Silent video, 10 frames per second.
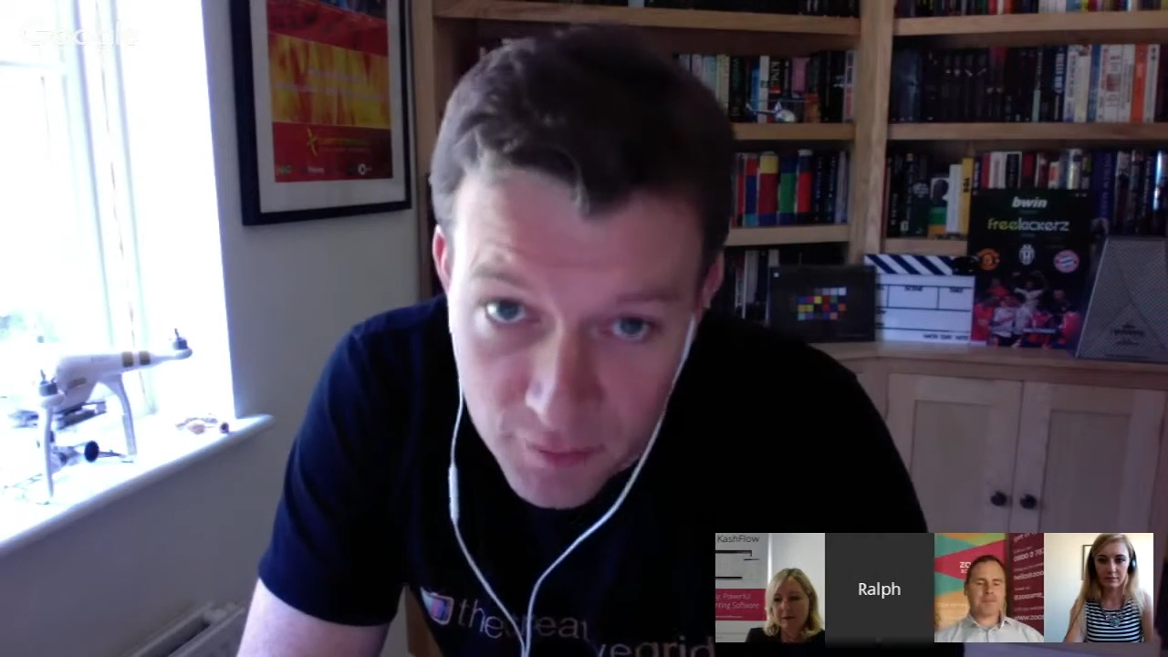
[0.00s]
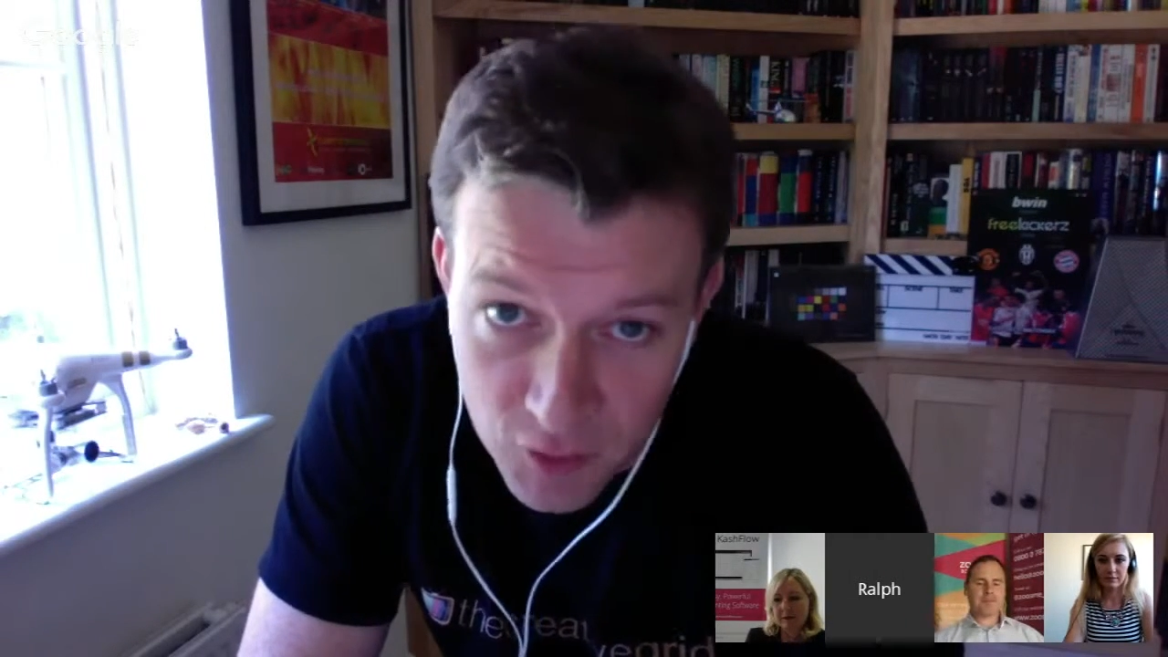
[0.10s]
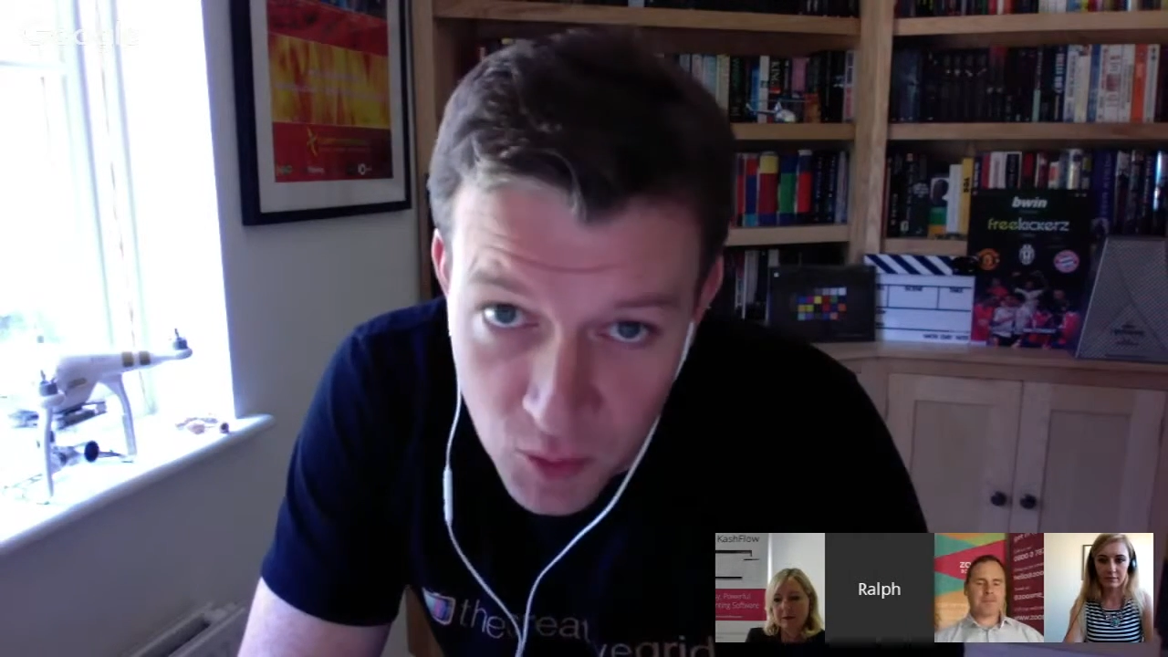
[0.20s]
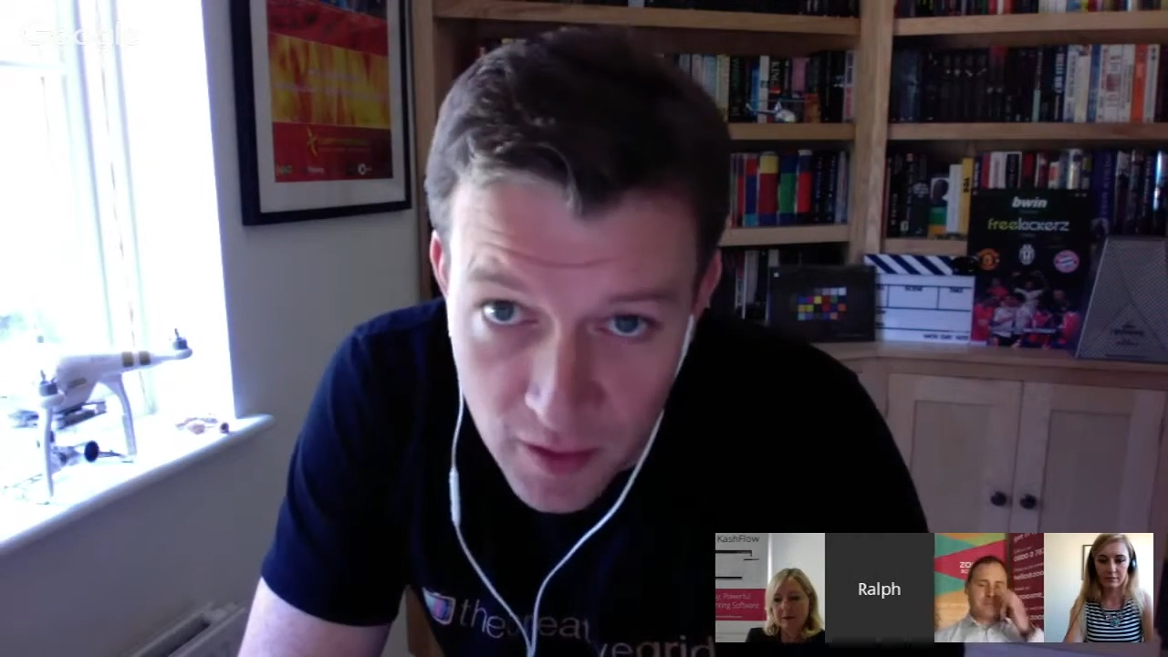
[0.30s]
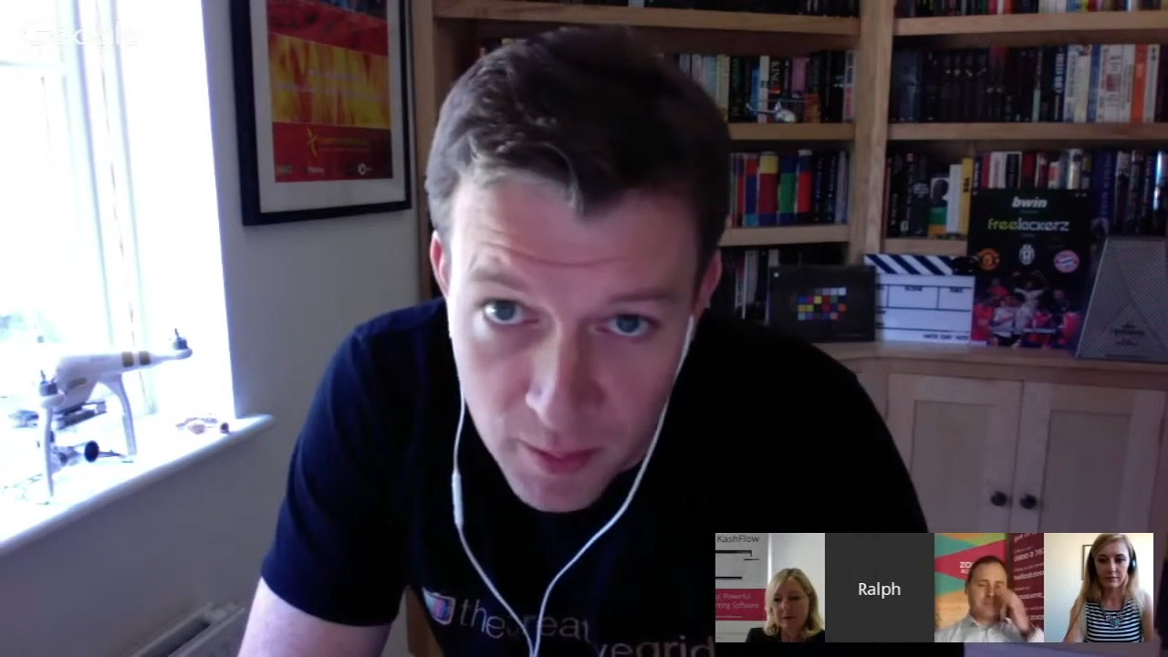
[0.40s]
to
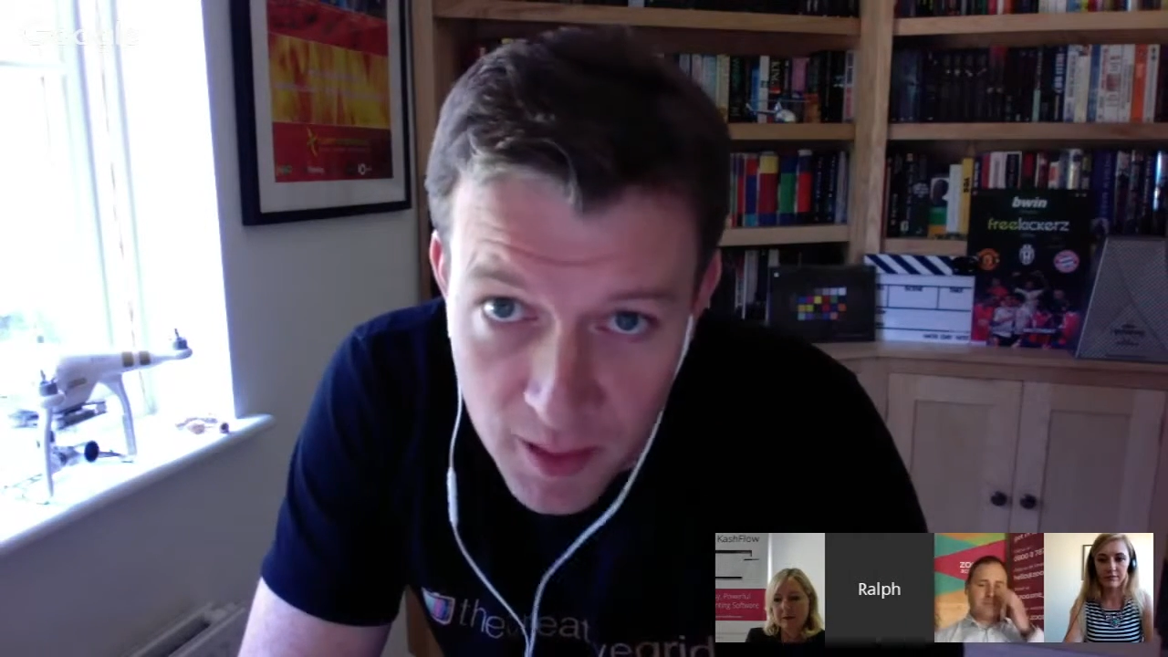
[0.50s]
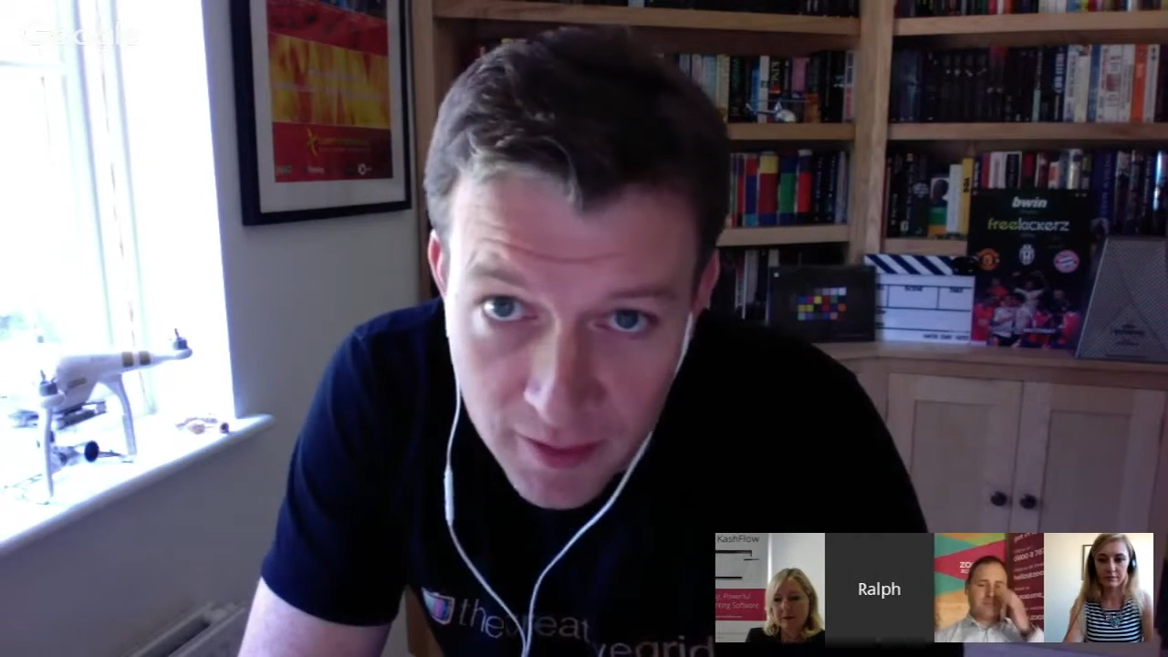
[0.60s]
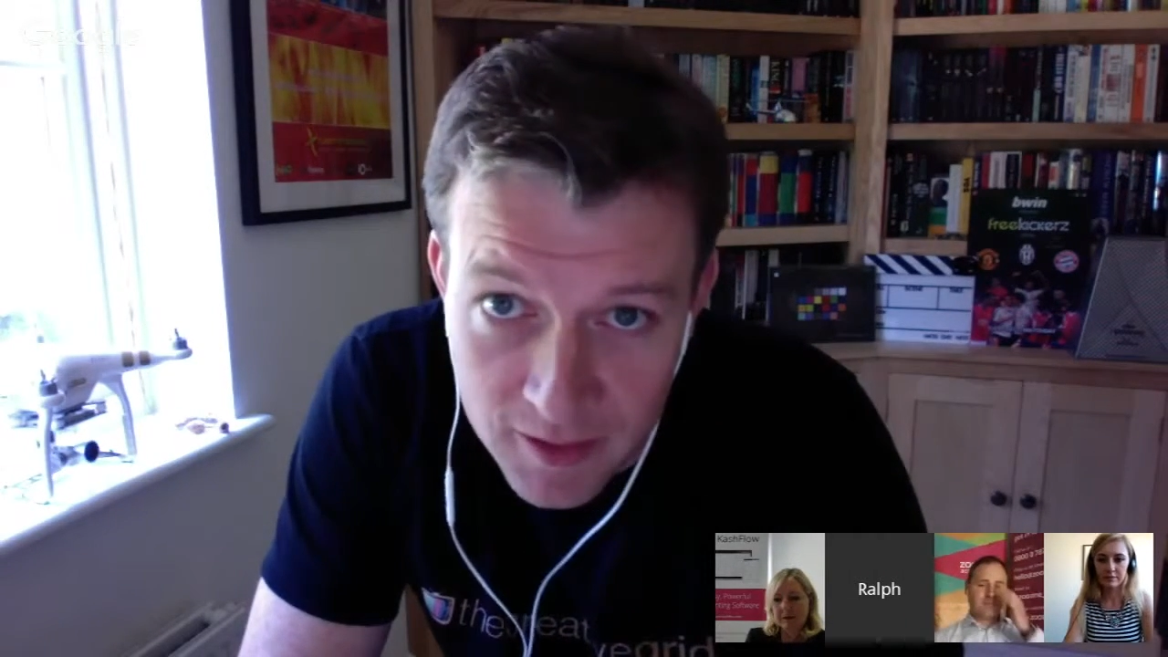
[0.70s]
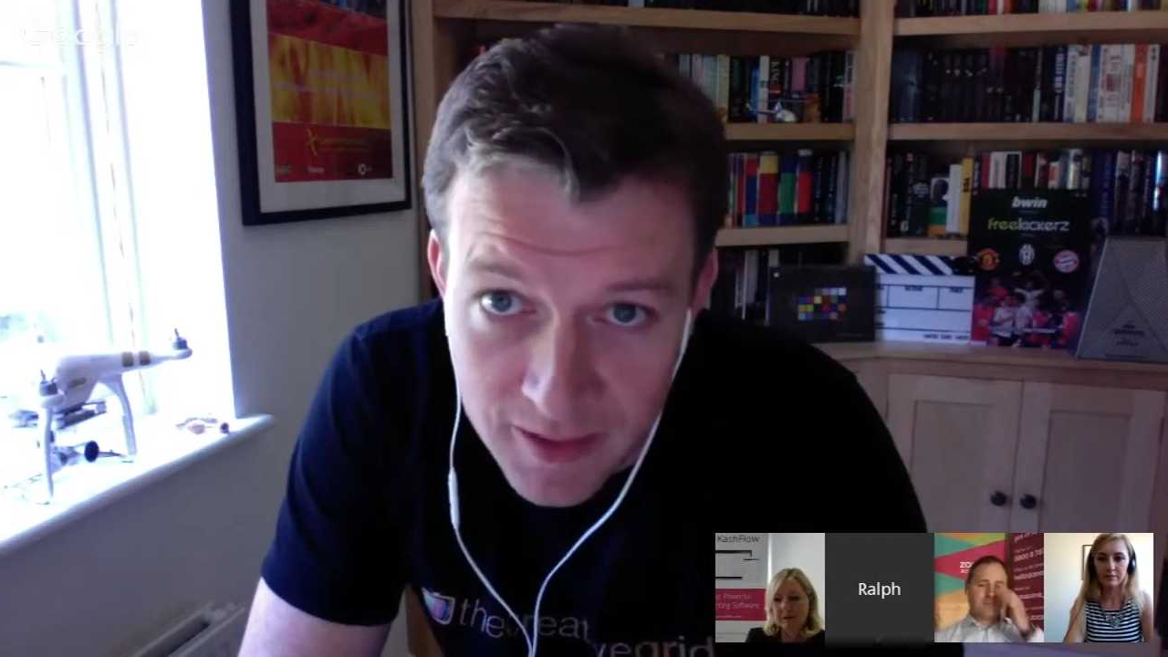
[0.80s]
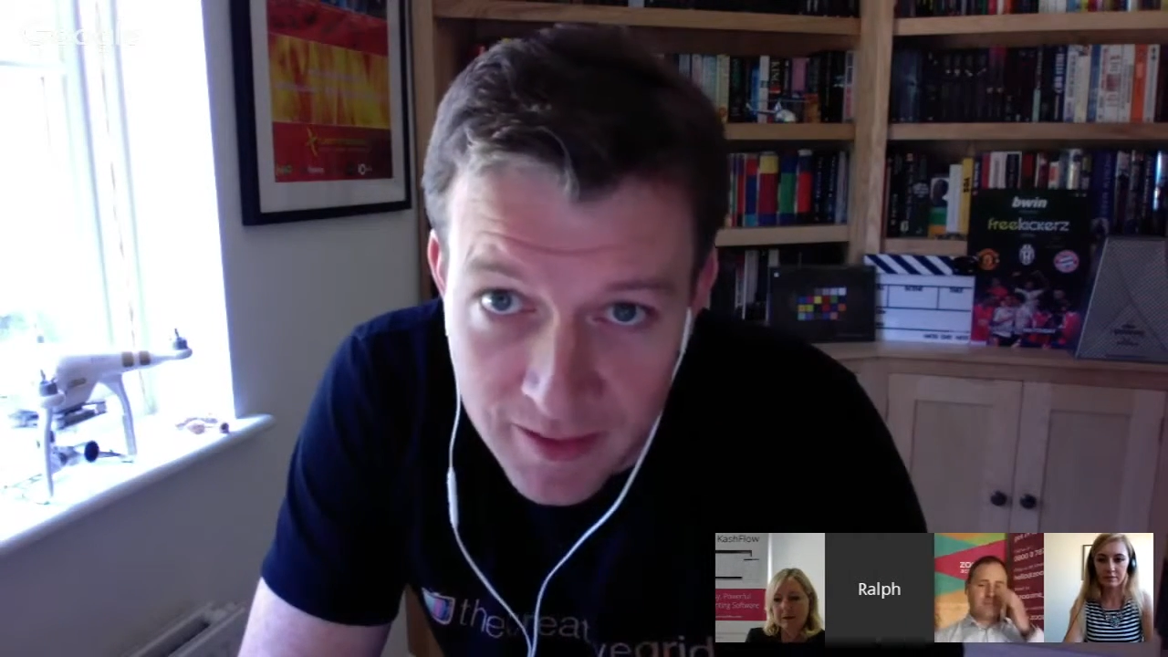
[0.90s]
worry about it.